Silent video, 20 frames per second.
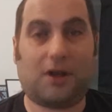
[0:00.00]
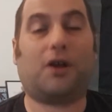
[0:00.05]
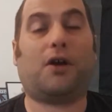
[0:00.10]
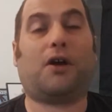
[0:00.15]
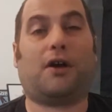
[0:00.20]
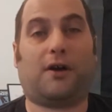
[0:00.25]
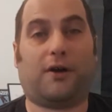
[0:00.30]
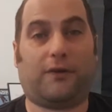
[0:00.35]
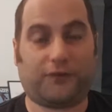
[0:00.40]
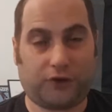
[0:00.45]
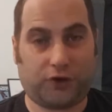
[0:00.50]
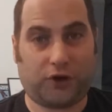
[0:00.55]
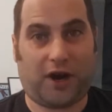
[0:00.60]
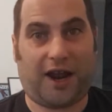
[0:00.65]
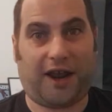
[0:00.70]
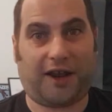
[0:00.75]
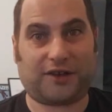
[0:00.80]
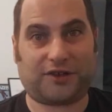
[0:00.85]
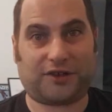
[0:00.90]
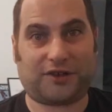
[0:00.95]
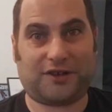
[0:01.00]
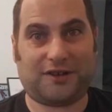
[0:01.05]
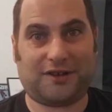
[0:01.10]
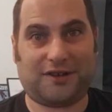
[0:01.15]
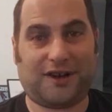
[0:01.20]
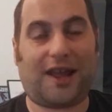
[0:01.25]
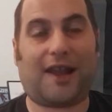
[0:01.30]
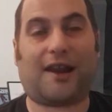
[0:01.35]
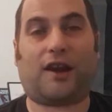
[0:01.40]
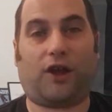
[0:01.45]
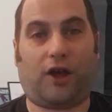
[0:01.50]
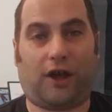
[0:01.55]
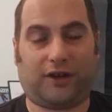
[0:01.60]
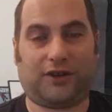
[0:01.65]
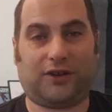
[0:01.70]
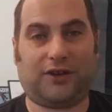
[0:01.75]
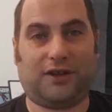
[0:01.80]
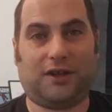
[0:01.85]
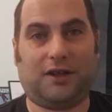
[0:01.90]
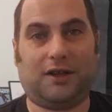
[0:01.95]
of trash. A lot.
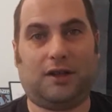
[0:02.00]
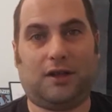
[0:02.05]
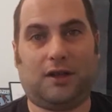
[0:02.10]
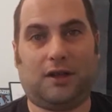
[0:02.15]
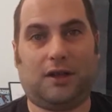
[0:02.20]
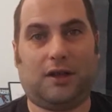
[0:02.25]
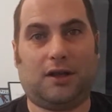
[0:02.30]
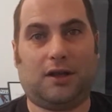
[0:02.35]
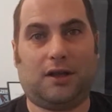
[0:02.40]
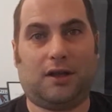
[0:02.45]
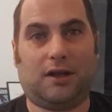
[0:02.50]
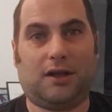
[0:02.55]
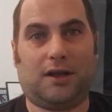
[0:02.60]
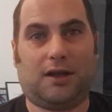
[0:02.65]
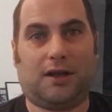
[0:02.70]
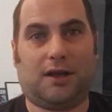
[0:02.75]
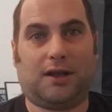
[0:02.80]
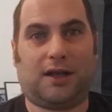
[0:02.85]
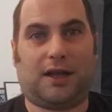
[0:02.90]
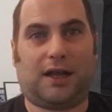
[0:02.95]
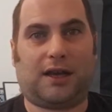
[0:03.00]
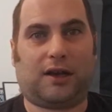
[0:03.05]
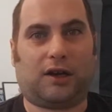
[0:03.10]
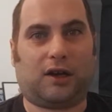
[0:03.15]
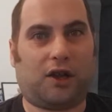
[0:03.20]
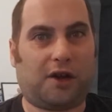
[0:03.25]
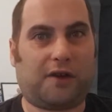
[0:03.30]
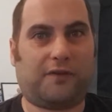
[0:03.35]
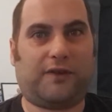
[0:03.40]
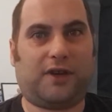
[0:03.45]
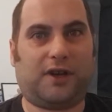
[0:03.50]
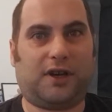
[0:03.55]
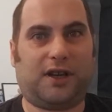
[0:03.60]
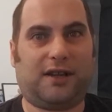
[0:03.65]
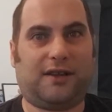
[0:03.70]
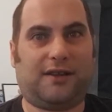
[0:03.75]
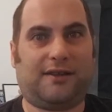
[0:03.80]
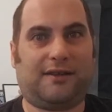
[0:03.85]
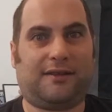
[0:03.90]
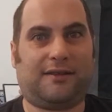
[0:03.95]
And a lot of it
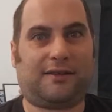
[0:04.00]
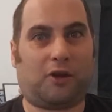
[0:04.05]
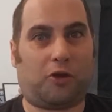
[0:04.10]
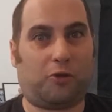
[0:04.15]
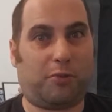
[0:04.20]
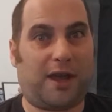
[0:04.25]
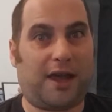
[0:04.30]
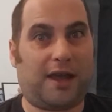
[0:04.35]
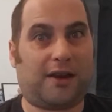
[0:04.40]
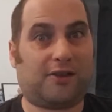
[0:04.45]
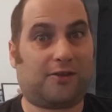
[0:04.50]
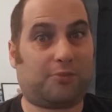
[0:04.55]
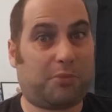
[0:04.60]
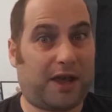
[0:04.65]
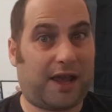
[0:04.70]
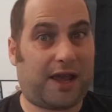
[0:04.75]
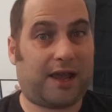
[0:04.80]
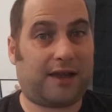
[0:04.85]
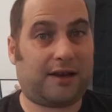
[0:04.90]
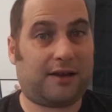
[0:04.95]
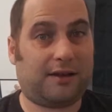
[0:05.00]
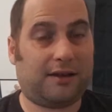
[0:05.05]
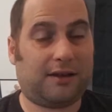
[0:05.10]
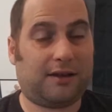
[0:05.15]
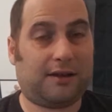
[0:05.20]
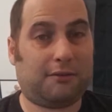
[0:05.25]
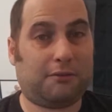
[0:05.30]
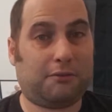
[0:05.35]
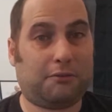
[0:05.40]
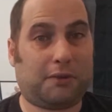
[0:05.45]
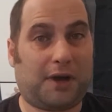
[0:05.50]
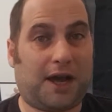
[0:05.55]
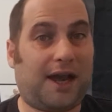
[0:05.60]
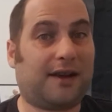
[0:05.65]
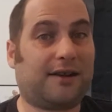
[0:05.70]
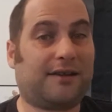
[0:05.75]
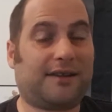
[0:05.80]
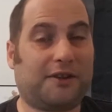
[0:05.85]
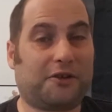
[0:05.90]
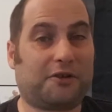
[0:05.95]
is so bad it's bad,
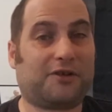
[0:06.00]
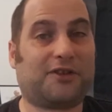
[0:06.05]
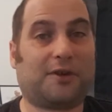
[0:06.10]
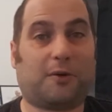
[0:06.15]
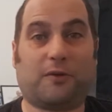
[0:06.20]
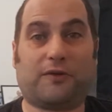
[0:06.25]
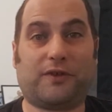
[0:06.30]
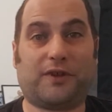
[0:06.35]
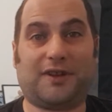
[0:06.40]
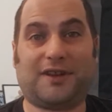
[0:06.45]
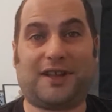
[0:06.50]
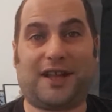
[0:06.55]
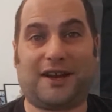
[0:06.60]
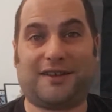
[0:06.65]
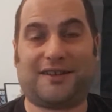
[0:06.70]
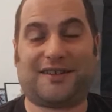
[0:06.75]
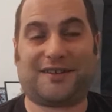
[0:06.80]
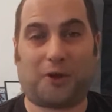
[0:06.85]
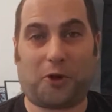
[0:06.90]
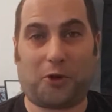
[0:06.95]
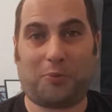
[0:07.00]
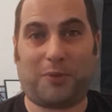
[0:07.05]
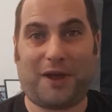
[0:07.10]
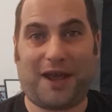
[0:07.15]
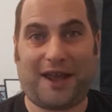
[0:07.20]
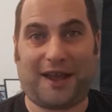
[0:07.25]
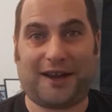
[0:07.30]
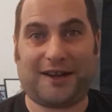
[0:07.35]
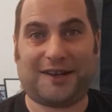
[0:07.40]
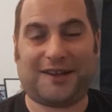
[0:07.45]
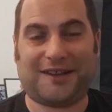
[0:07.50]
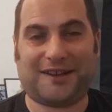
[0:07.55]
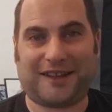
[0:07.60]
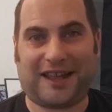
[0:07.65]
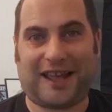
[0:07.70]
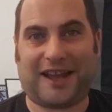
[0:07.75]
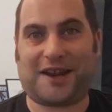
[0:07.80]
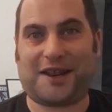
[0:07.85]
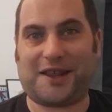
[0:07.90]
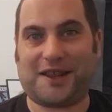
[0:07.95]
but there is some of it that is so bad
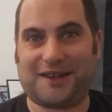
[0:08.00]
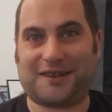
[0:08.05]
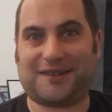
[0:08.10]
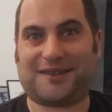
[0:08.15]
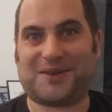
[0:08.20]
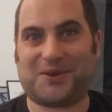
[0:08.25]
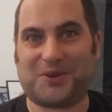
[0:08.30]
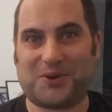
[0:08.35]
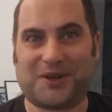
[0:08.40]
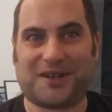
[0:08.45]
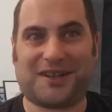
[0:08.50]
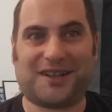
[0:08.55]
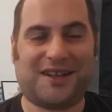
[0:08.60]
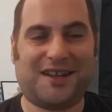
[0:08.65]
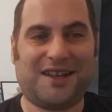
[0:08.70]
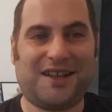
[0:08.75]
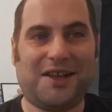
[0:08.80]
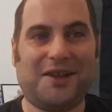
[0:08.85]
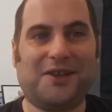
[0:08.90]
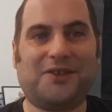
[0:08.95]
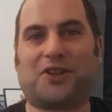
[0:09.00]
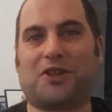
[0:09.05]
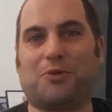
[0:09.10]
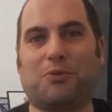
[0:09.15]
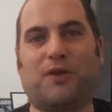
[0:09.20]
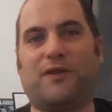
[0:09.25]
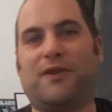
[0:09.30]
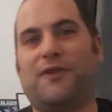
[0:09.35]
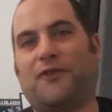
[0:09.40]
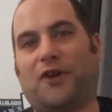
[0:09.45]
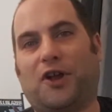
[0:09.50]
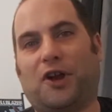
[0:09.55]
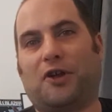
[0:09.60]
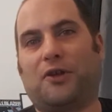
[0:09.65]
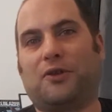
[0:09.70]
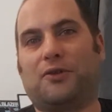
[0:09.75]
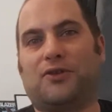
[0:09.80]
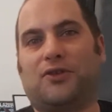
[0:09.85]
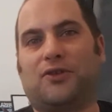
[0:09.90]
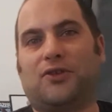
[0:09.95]
that it's good. So the movie
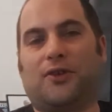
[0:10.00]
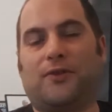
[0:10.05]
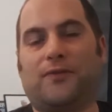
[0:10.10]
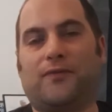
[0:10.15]
follows